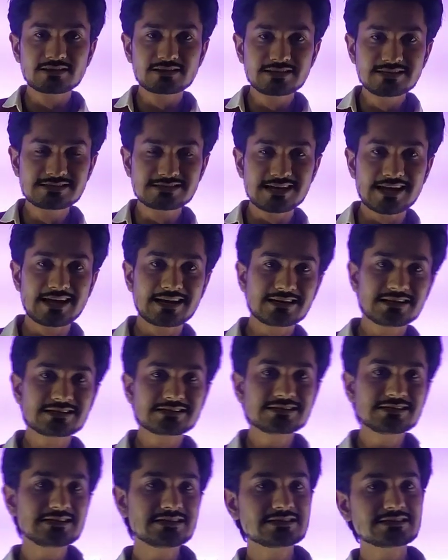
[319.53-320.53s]
this
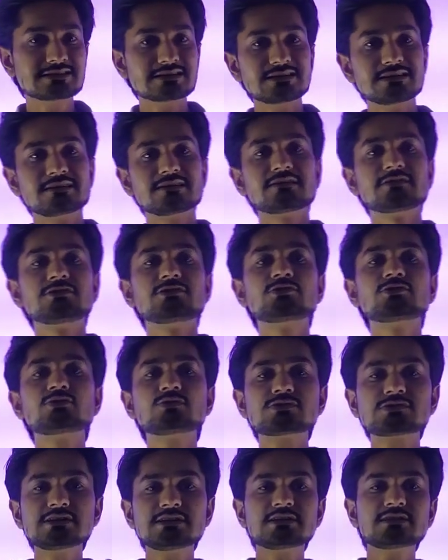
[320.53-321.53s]
energy is
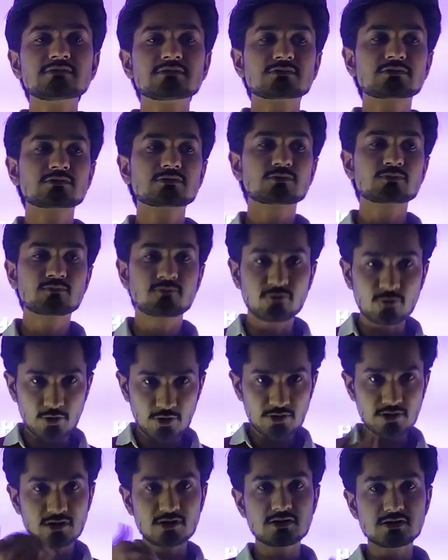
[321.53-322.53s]
using
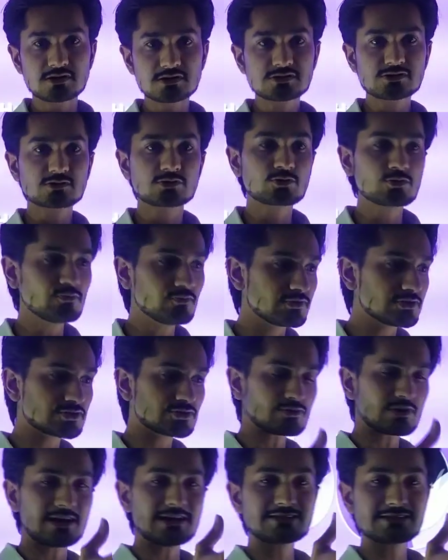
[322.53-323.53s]
for us to
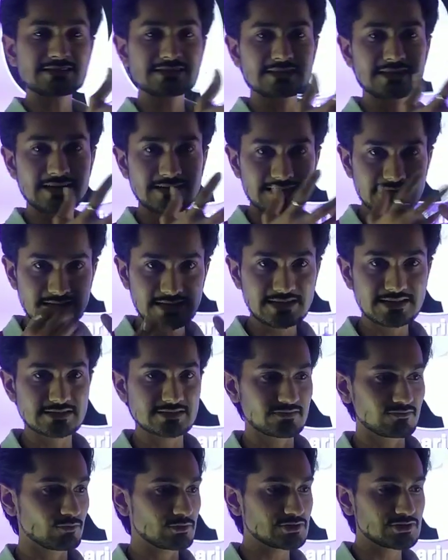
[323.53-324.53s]
visualizing that
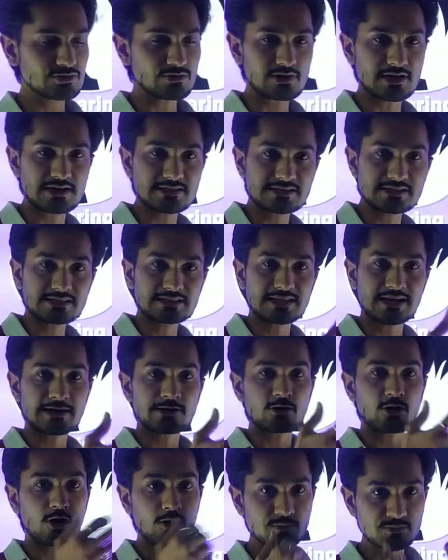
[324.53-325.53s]
things, visualizing
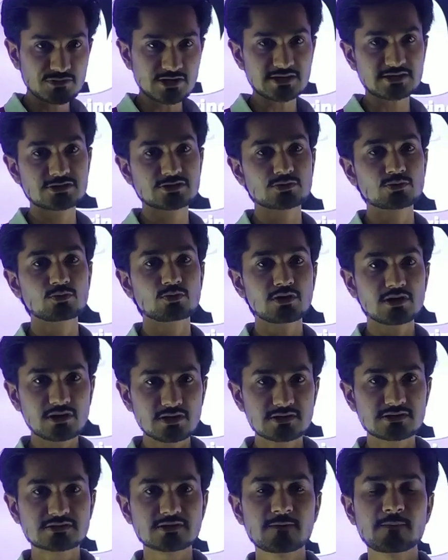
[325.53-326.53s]
that objects to
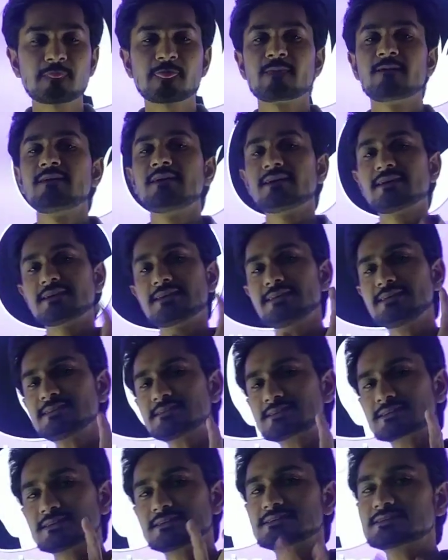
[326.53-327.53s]
us,
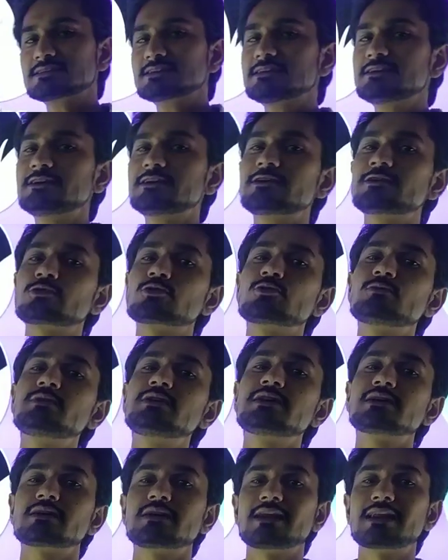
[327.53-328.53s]
is considered to
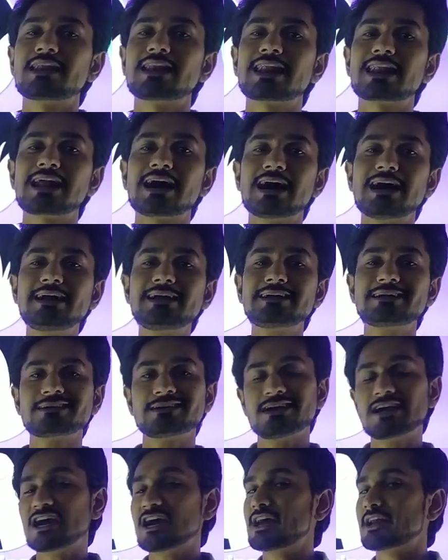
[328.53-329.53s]
be a
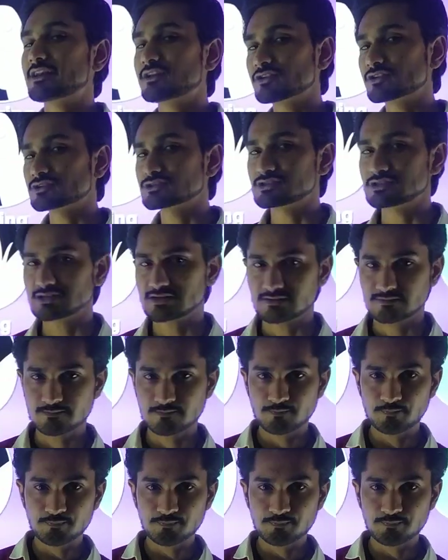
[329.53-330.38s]
light energy.